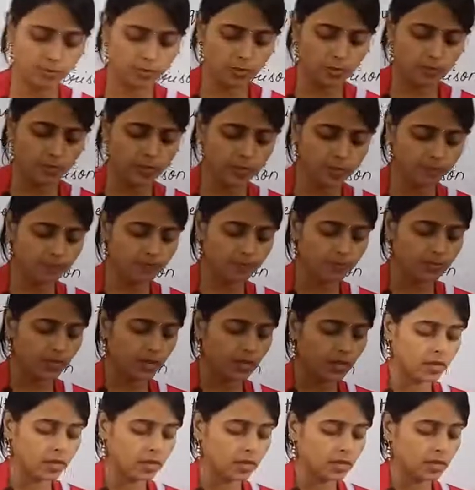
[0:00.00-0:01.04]
problem?
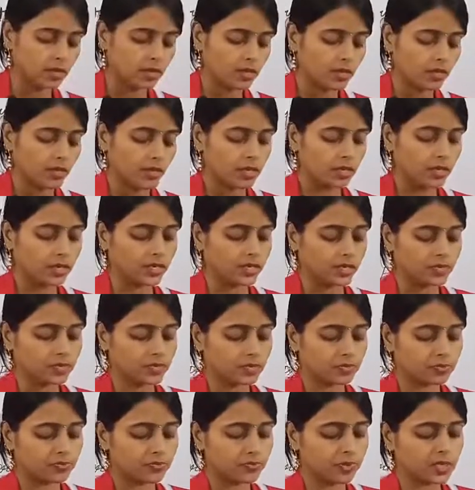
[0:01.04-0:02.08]

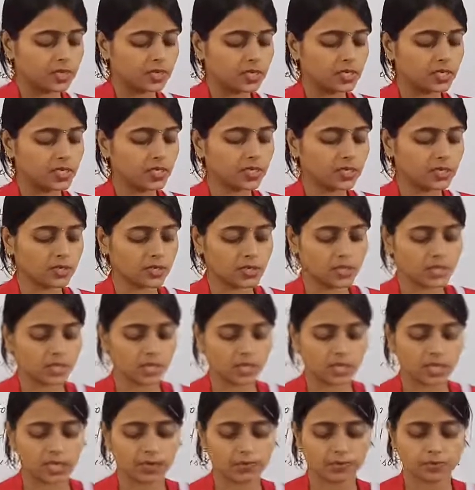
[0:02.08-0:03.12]
Alice, rising and
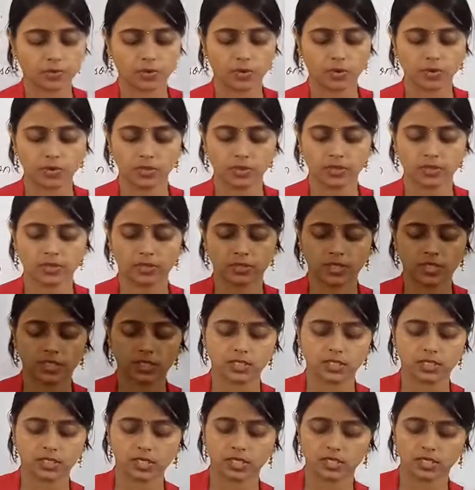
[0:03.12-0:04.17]
crushing left corner.
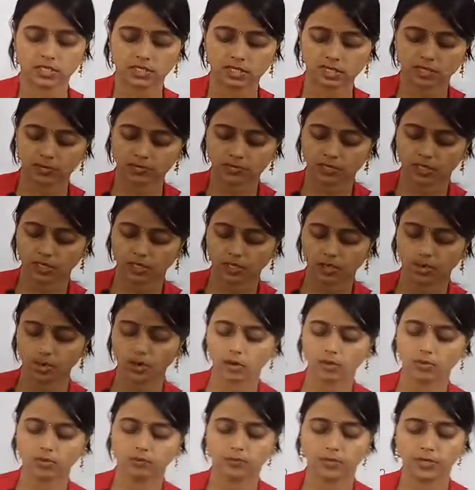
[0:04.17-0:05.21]
Then there is something
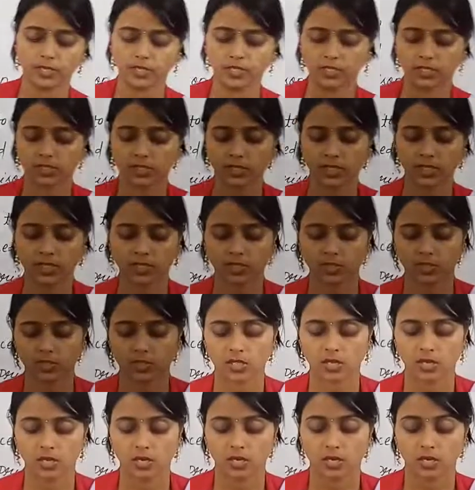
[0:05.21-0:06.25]
wrong. Please let
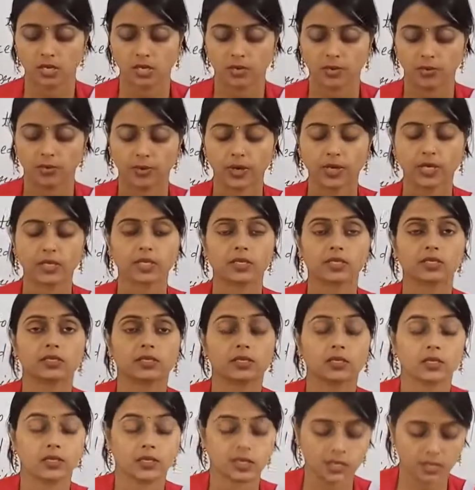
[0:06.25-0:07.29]
us. What is
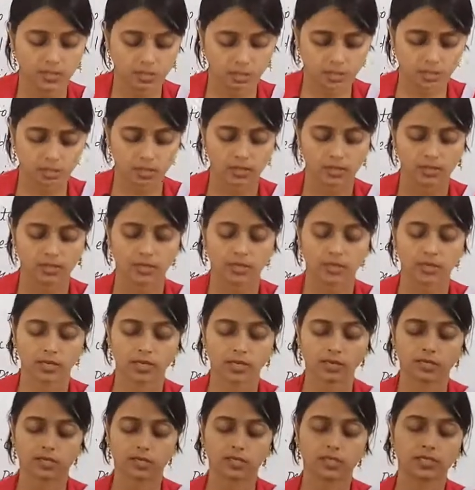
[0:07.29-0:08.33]
it? It is. Then
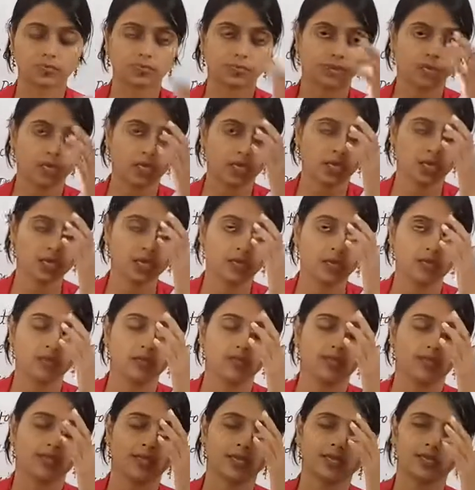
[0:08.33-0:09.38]
Alice is
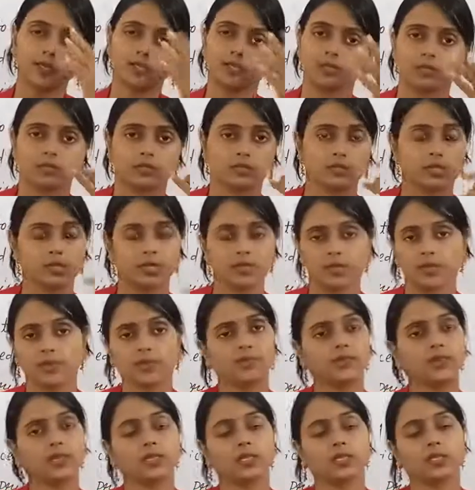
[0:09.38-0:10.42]
speaking that then
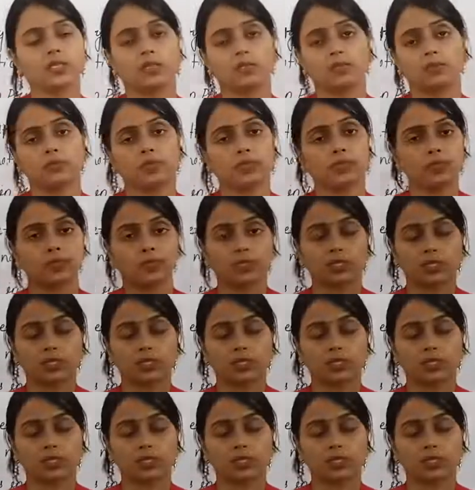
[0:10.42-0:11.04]
definitely there must be